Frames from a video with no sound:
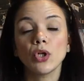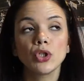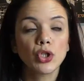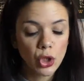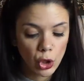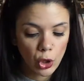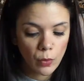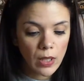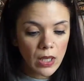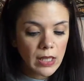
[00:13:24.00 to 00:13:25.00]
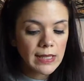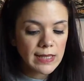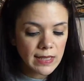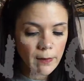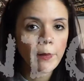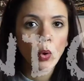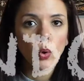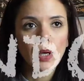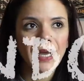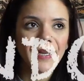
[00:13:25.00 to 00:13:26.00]
on to some
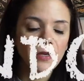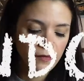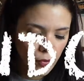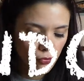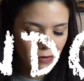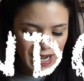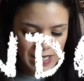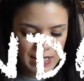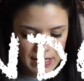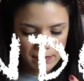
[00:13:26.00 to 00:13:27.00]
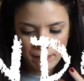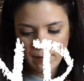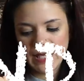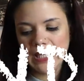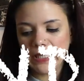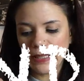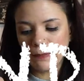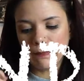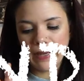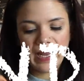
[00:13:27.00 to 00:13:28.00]
more kind of
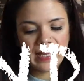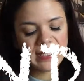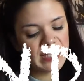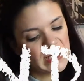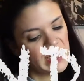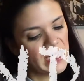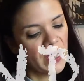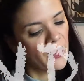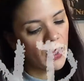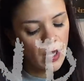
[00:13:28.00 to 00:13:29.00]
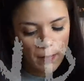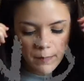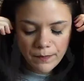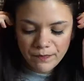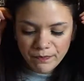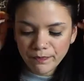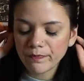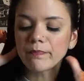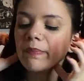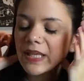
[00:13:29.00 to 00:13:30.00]
randomly placed together
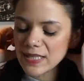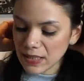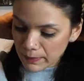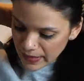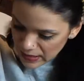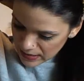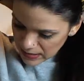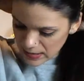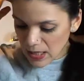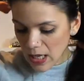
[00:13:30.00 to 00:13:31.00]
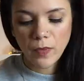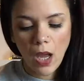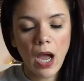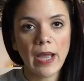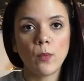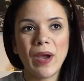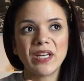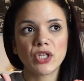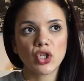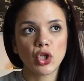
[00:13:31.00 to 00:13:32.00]
bits and pieces. I
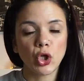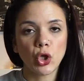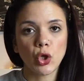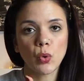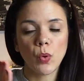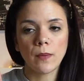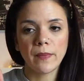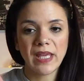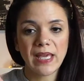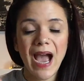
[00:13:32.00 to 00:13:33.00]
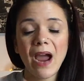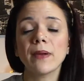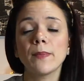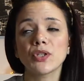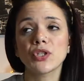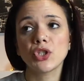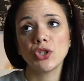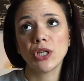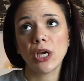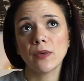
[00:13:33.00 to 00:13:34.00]
went to the Harry Potter
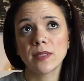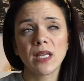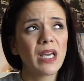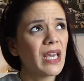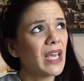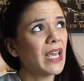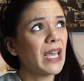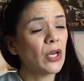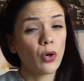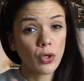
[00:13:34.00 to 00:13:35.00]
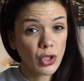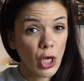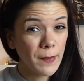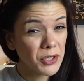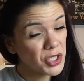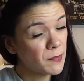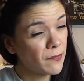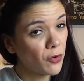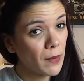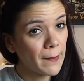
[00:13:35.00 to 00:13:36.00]
Studios in October, just
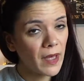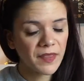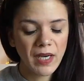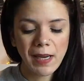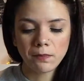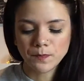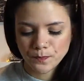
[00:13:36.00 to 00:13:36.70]
before my birthday.